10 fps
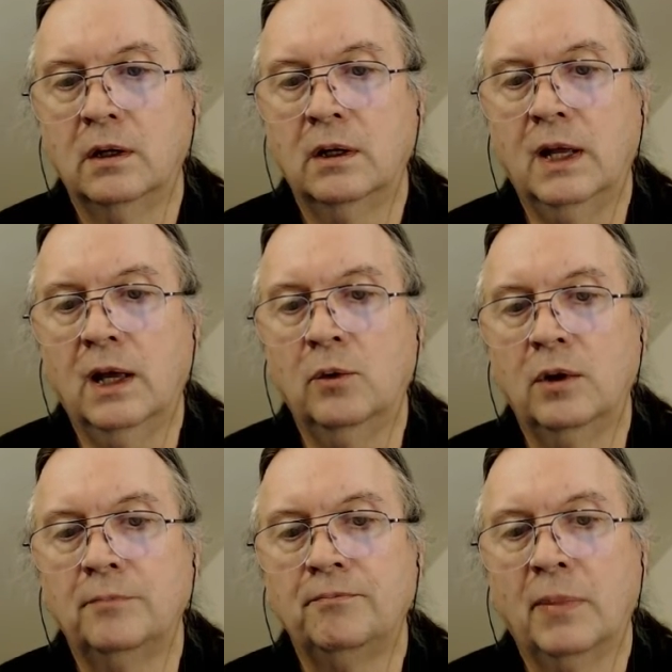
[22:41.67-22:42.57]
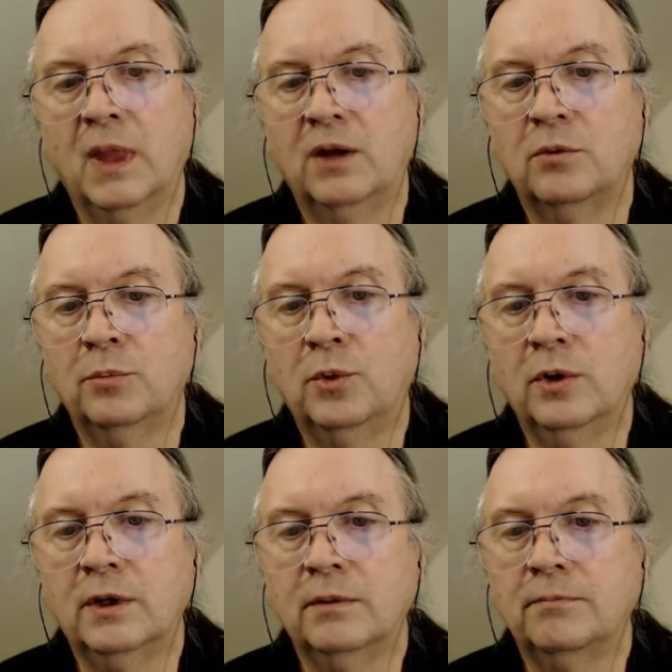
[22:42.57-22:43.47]
Now it's
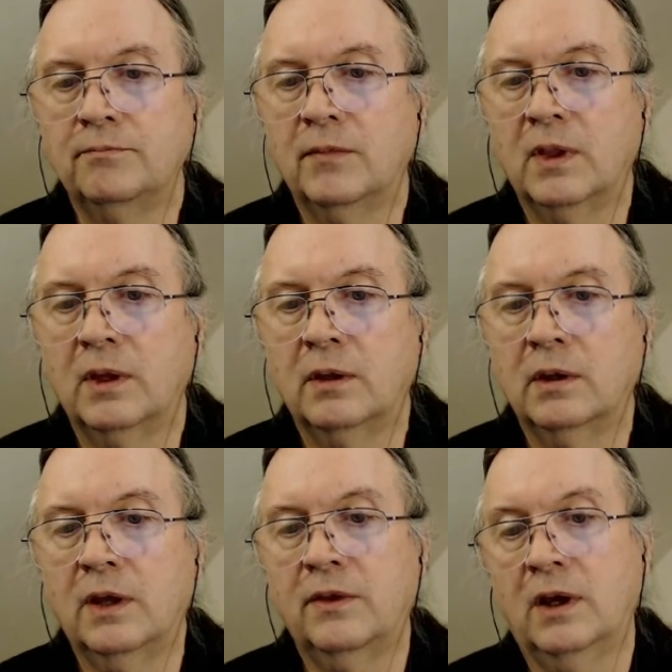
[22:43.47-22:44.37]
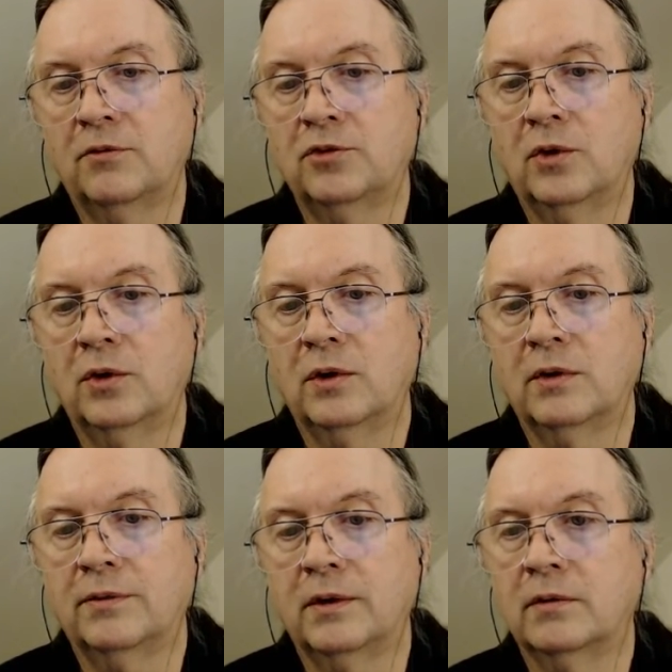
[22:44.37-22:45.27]
important. I think I've shown you
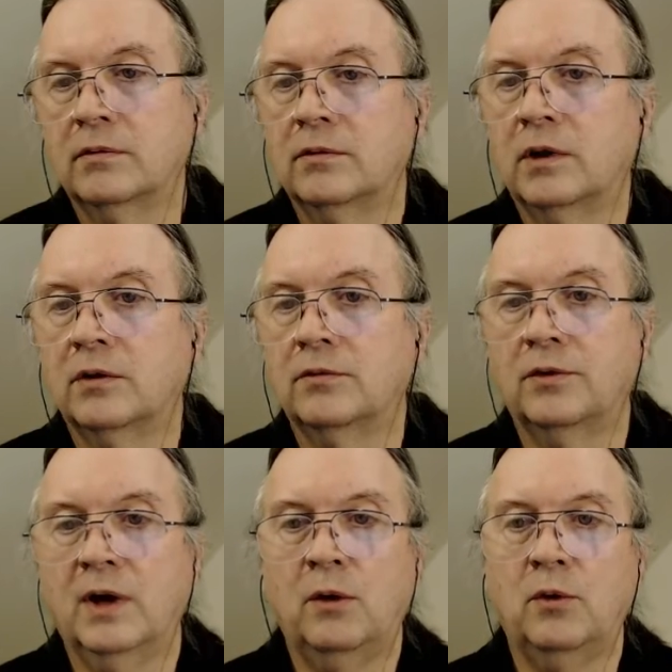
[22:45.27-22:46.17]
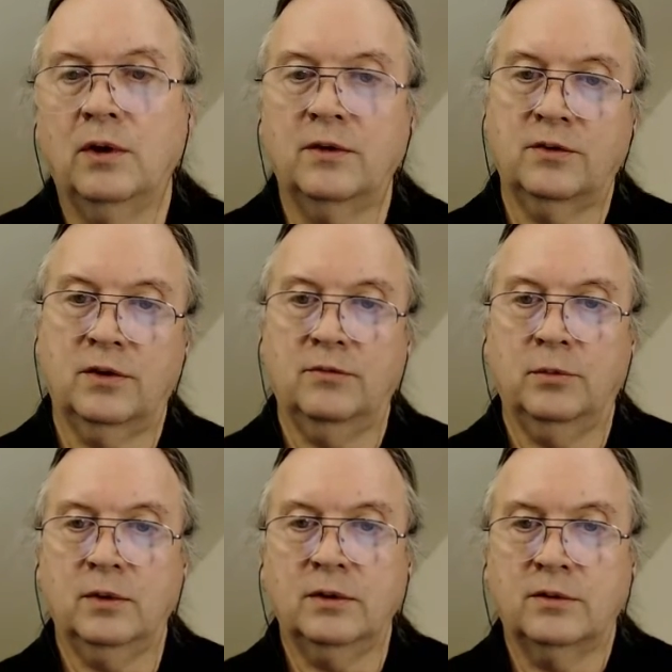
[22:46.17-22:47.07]
enough here for how all of this stuff
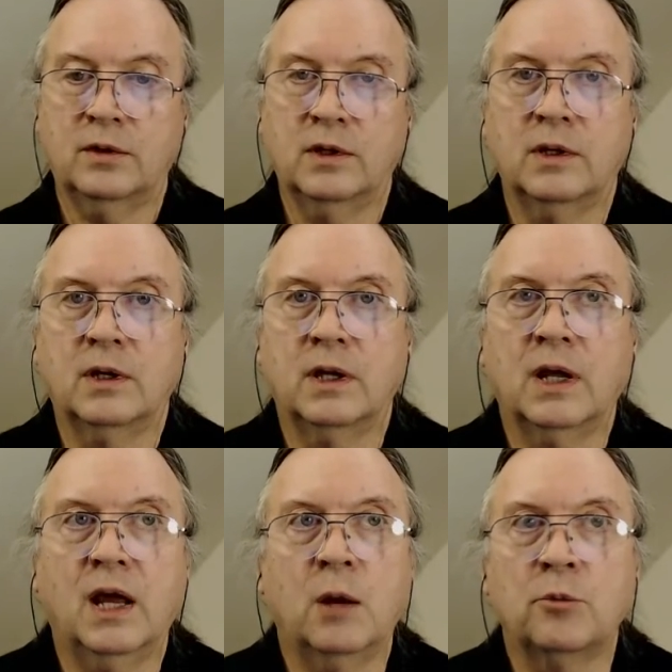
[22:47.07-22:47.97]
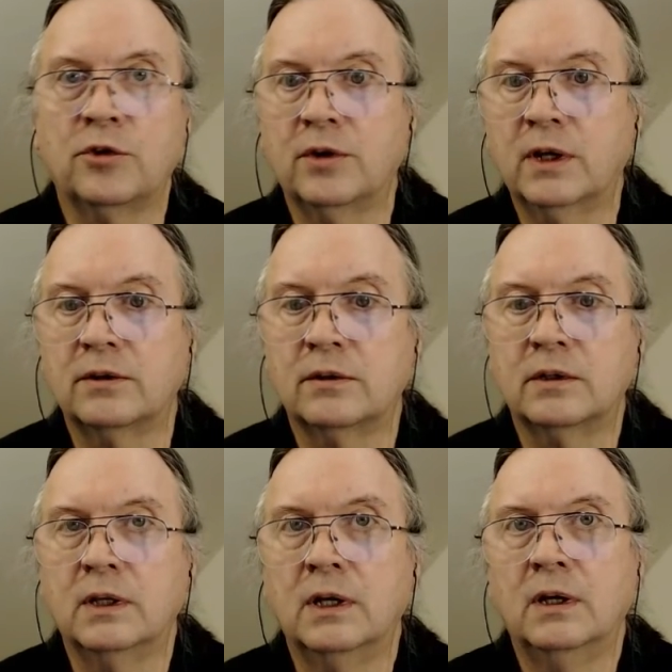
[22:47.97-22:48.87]
works, and the camera tricks.
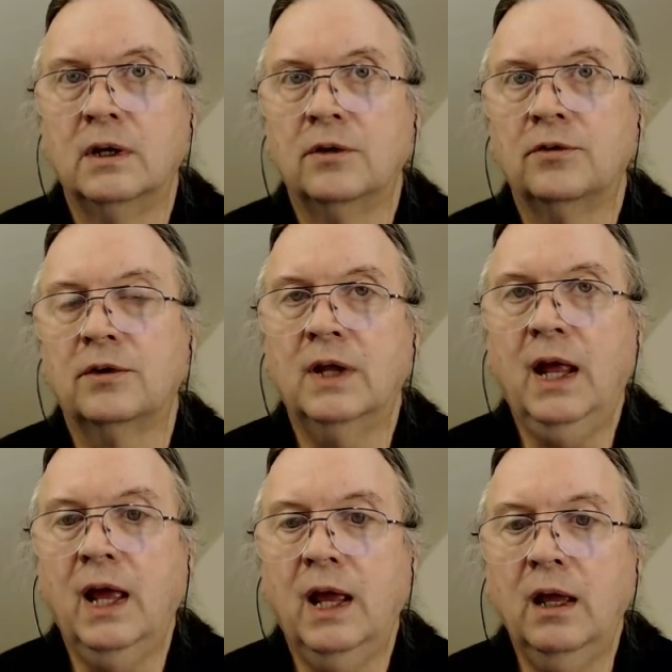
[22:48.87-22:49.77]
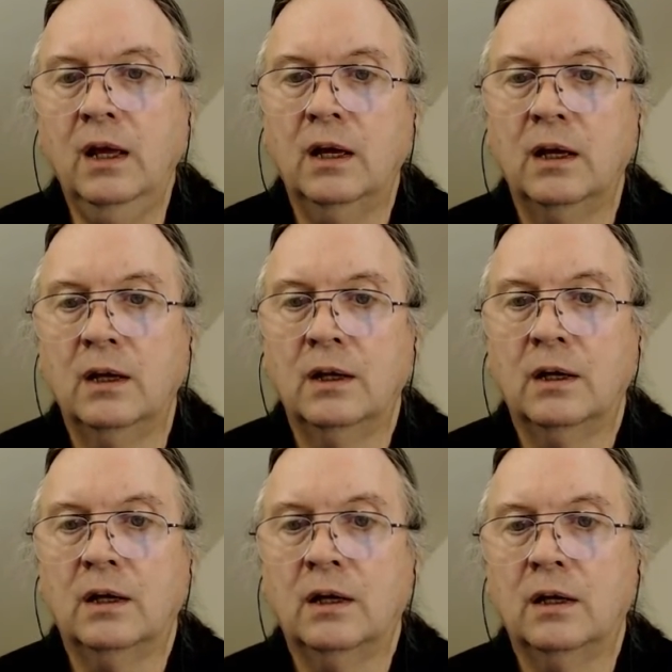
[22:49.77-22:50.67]
For today,
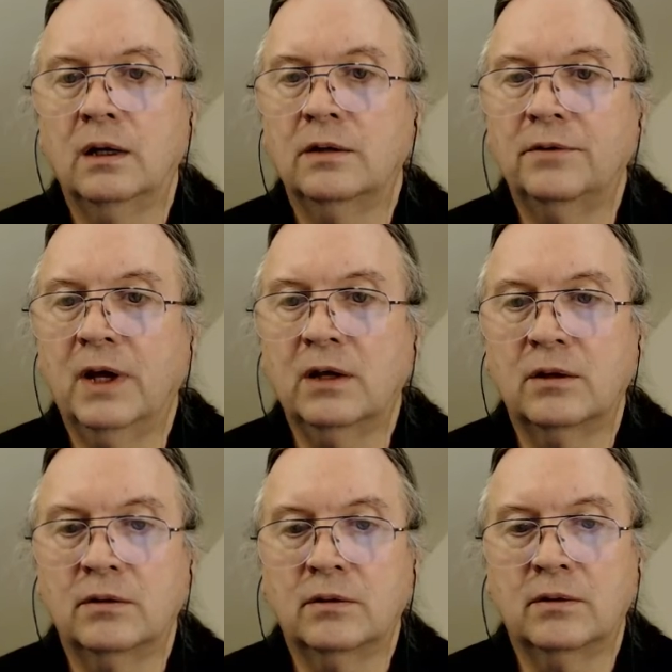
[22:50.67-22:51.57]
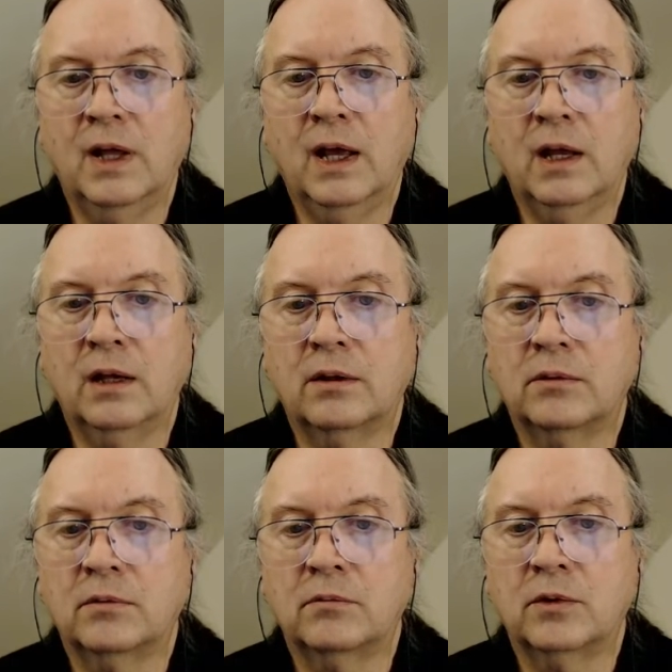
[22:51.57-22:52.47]
the fact that
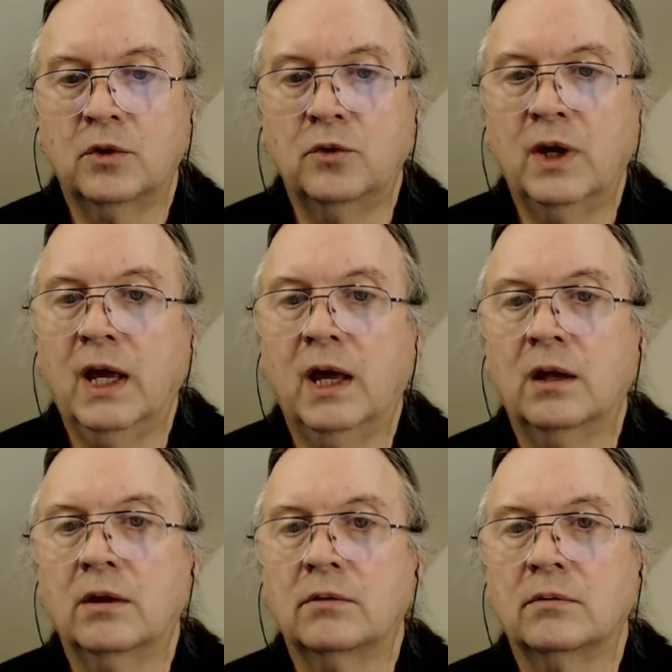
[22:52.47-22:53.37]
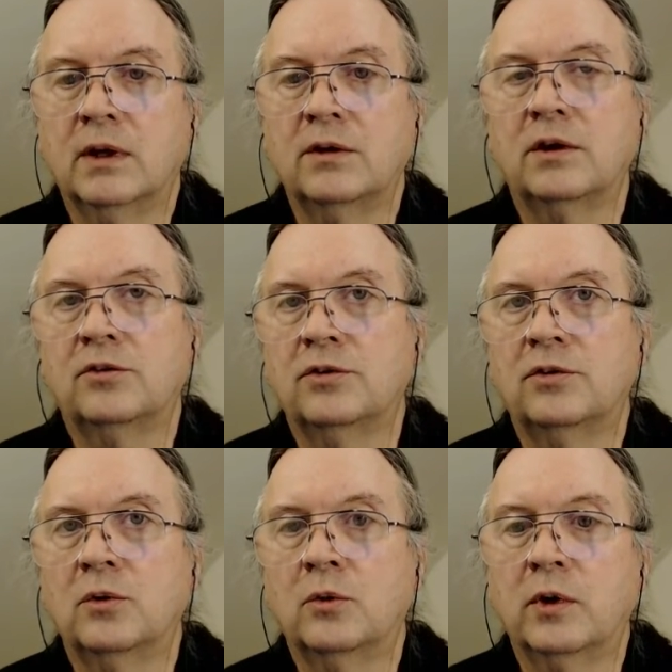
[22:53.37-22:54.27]
you can, let's just
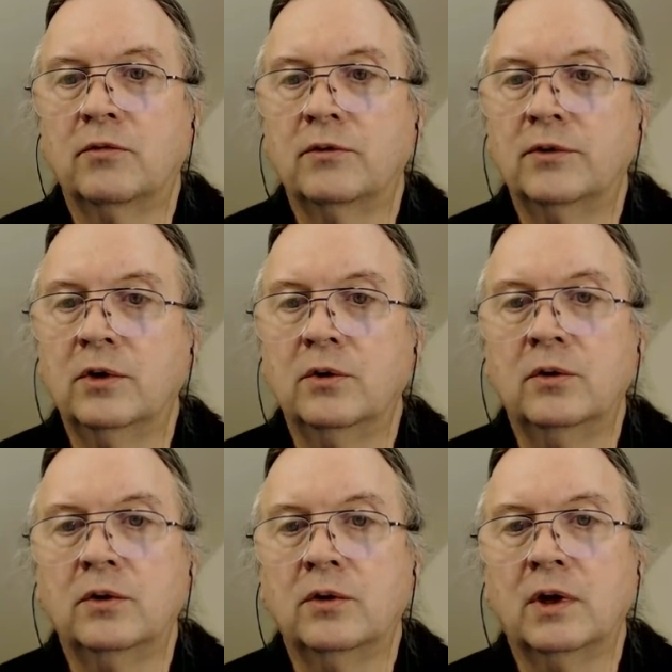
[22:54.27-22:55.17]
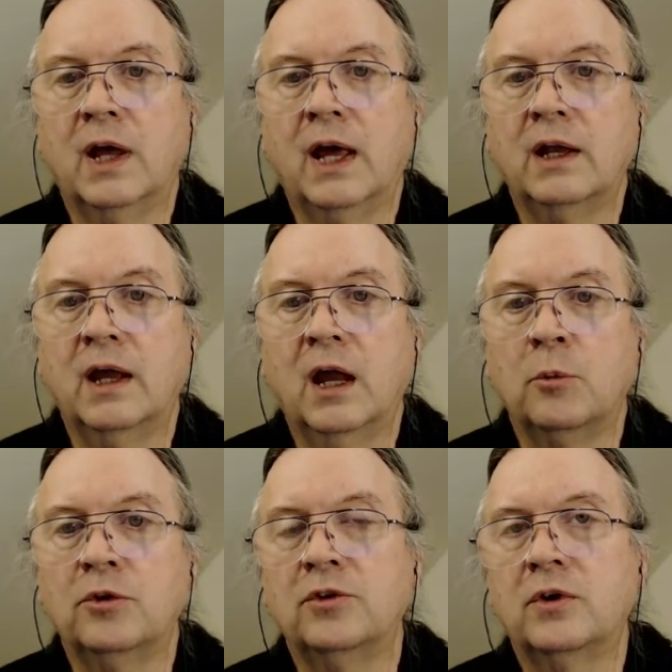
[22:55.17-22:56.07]
do a quick review. You can add
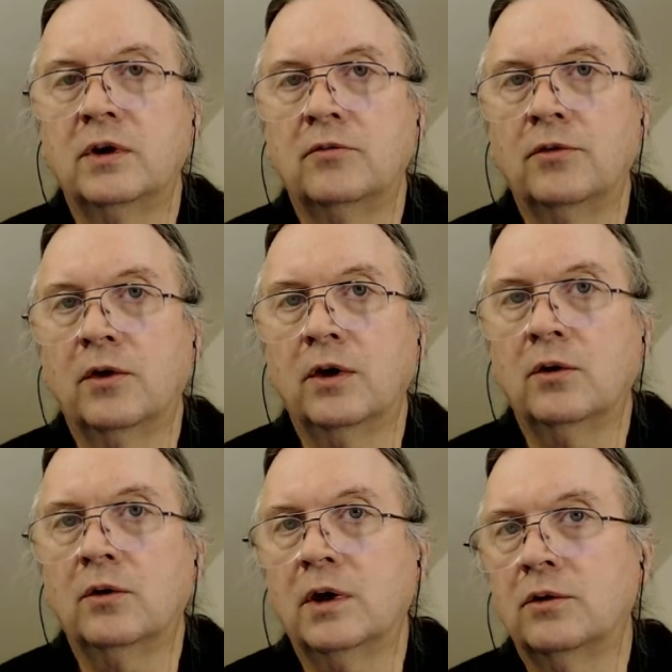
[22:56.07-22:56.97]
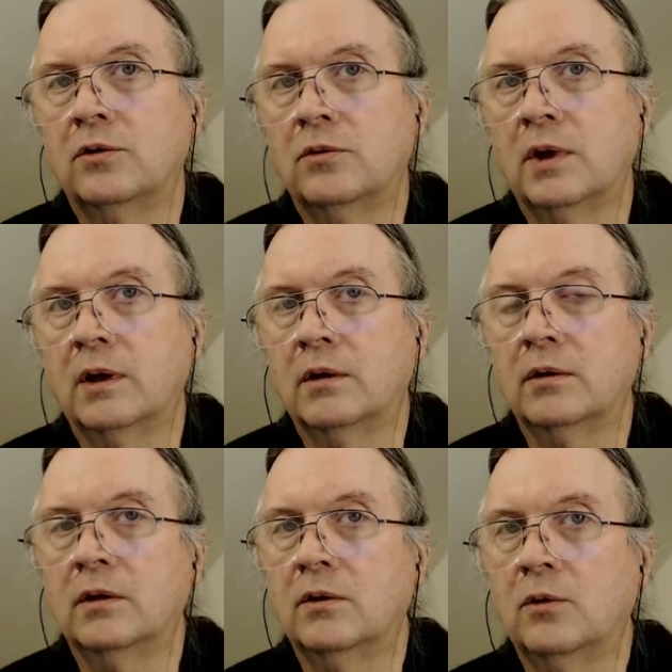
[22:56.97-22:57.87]
cameras, you can invert and
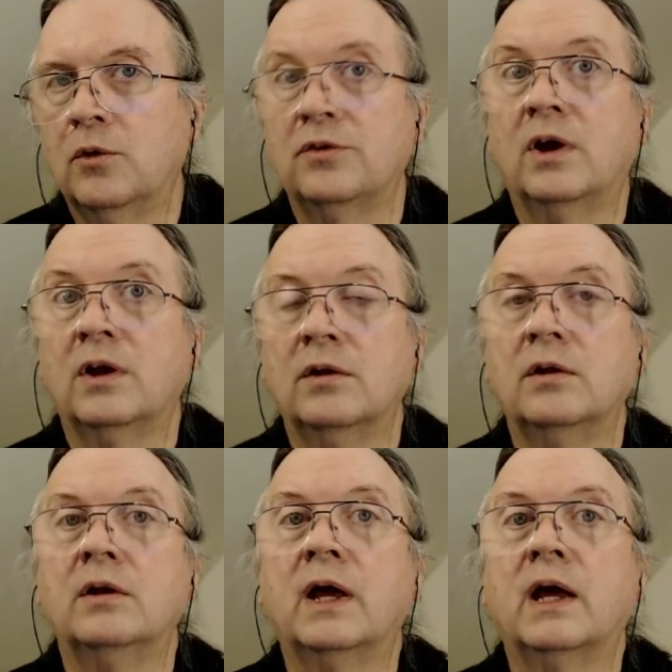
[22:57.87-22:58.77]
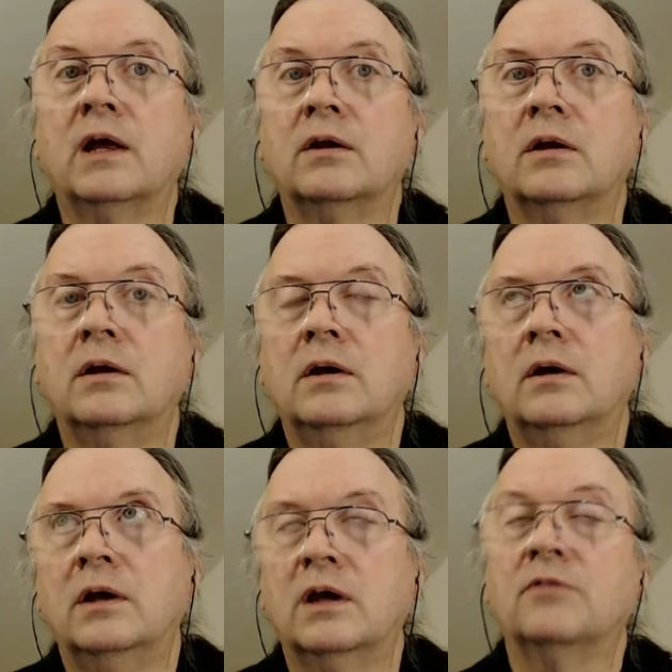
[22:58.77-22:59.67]
horizontal, and
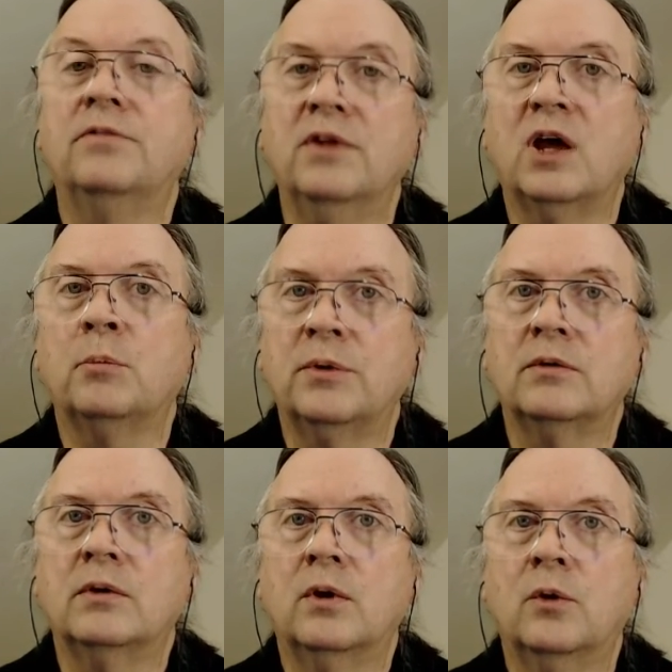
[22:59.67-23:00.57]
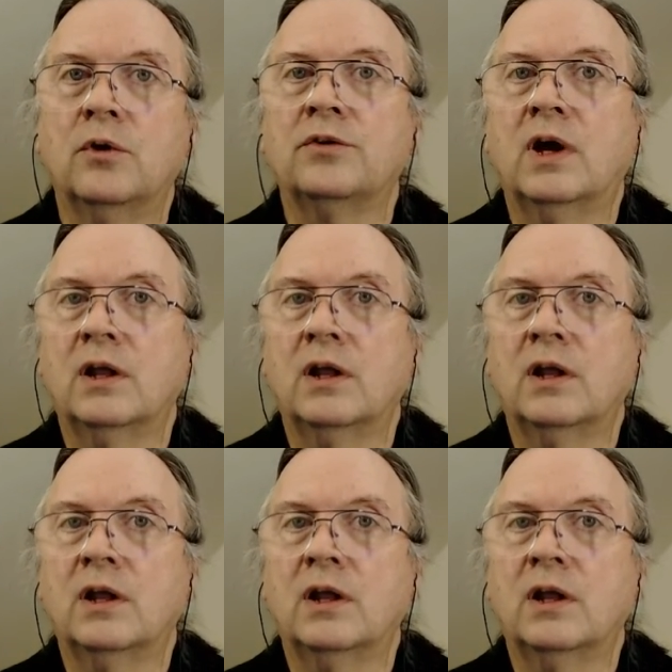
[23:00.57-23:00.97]
you can flip horizontal and